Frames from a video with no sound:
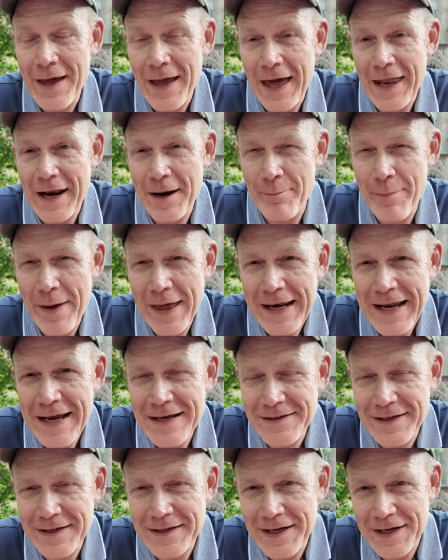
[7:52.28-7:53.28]
And then Betty
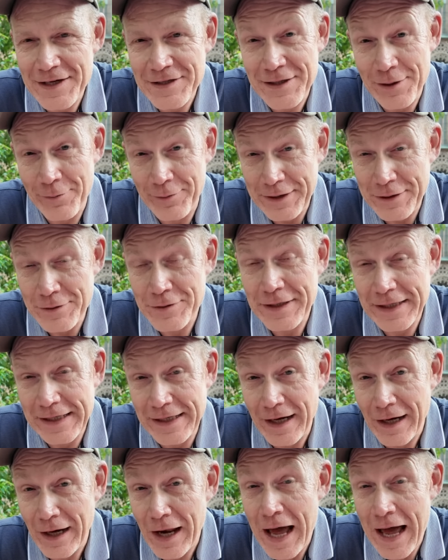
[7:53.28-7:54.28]
has a dish that we used to eat
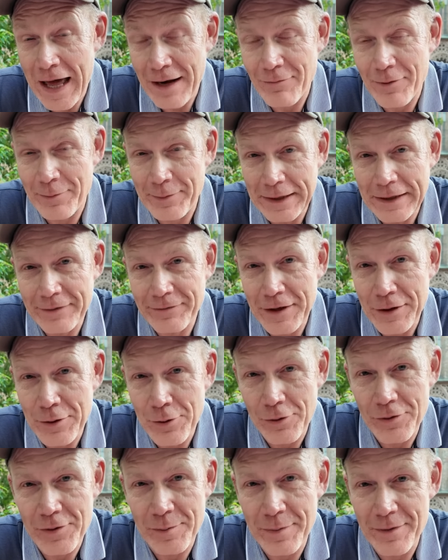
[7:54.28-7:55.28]
a lot when we lived in
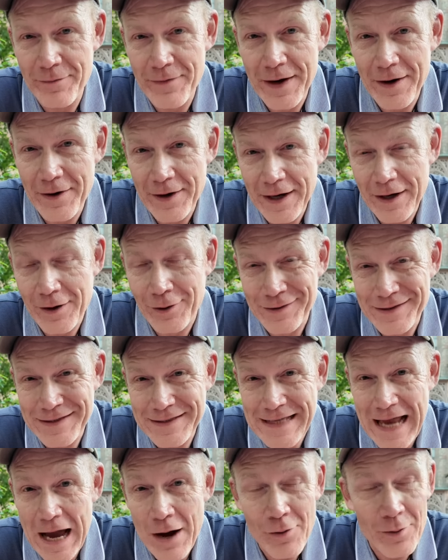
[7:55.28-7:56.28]
northern Bavaria called
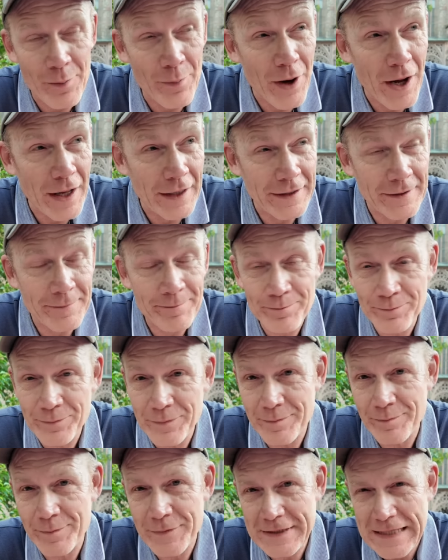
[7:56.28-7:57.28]
Sauerbraten.
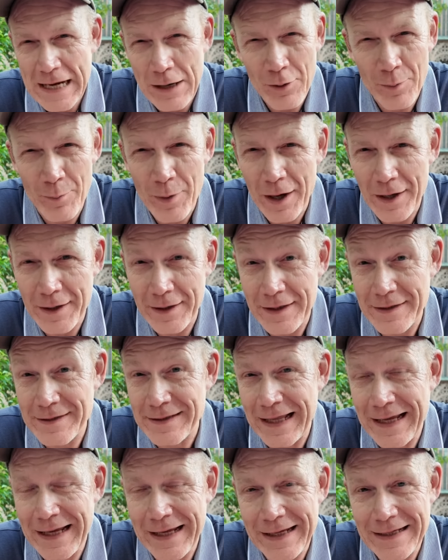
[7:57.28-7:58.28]
Sauerbraten, it's
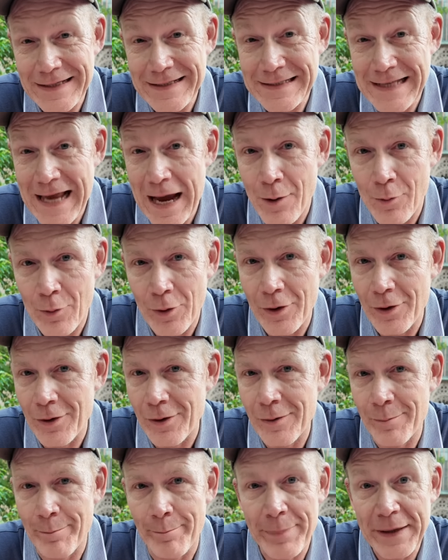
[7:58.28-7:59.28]
like a
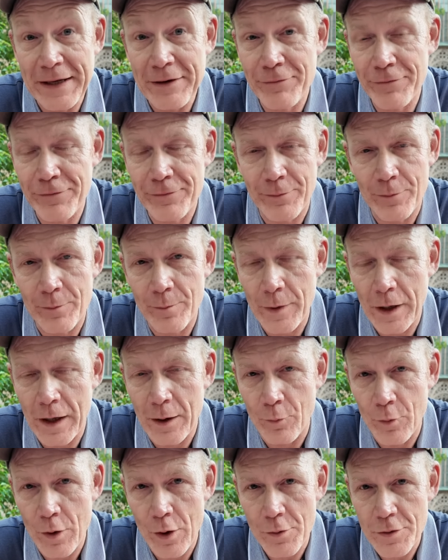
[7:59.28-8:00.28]
sour beef
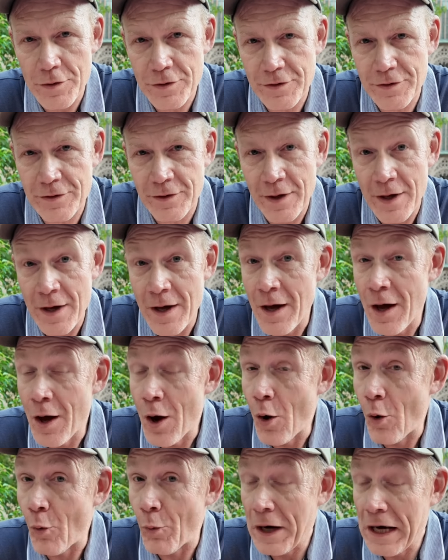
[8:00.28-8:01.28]
roast.
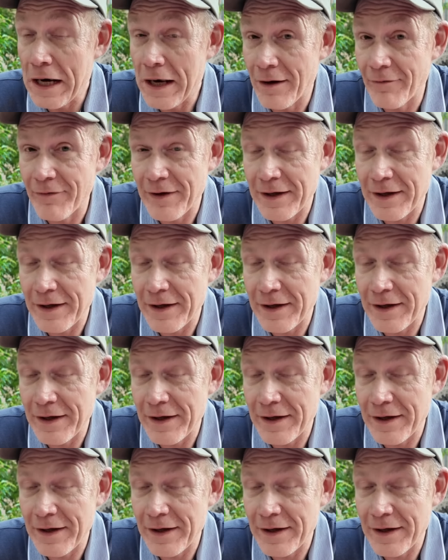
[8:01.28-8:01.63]
We love